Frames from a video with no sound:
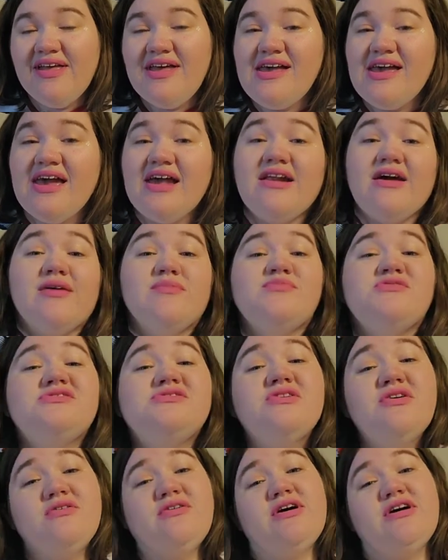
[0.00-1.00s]
And I'm
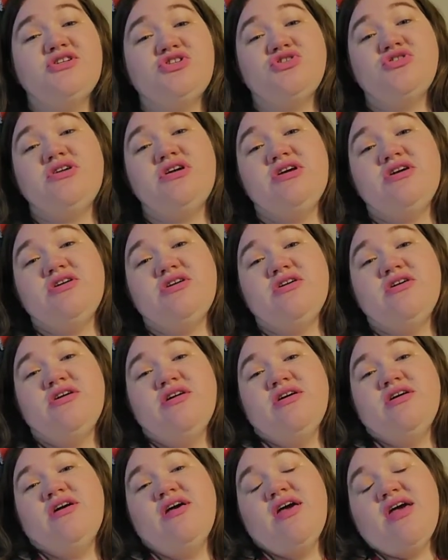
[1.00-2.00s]
so glad you're here
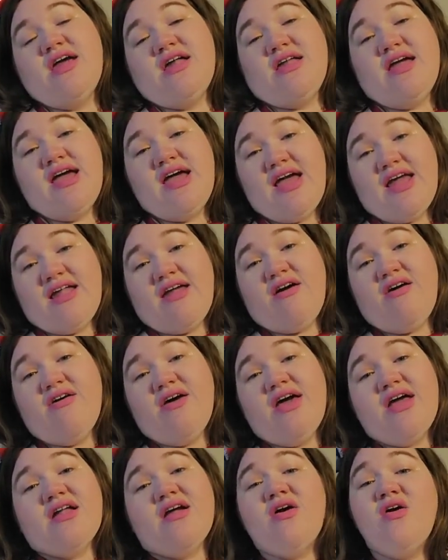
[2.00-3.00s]
and hanging out.
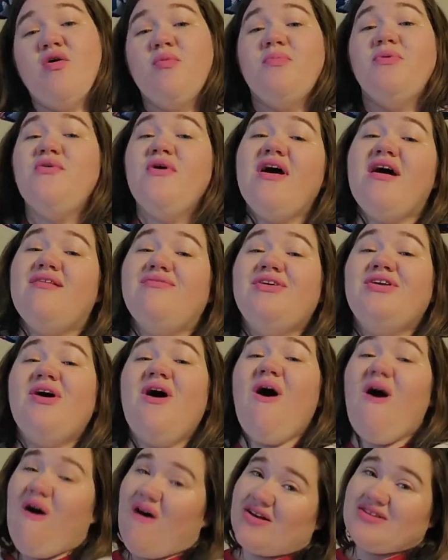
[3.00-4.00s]
And I hope you have an
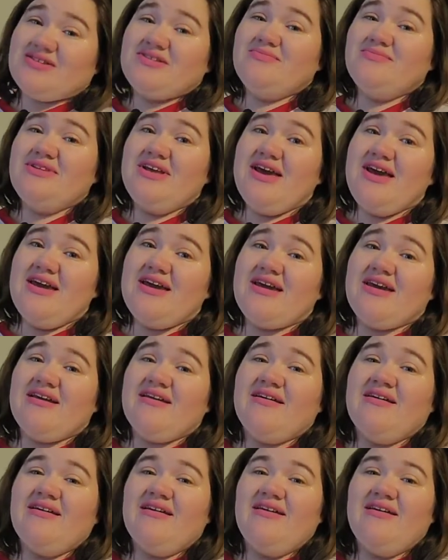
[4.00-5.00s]
awesome day.
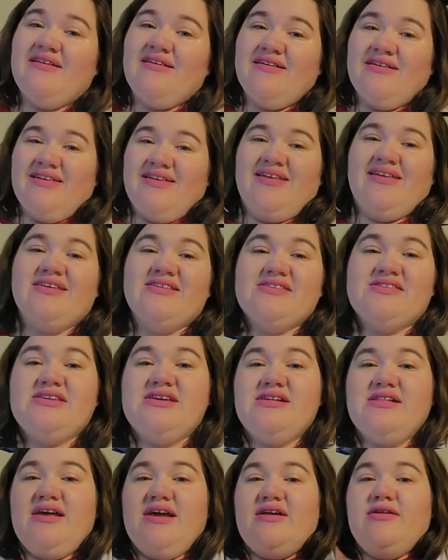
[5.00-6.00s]
See
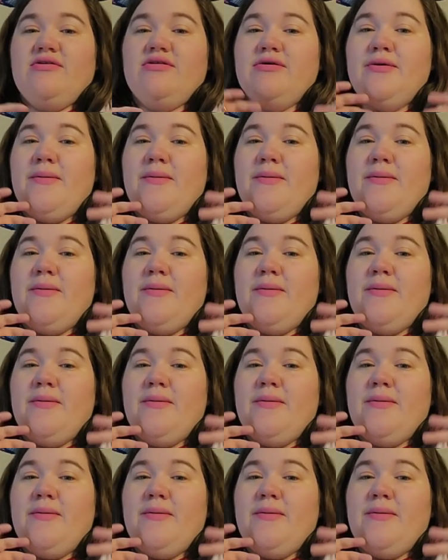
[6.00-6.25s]
you later.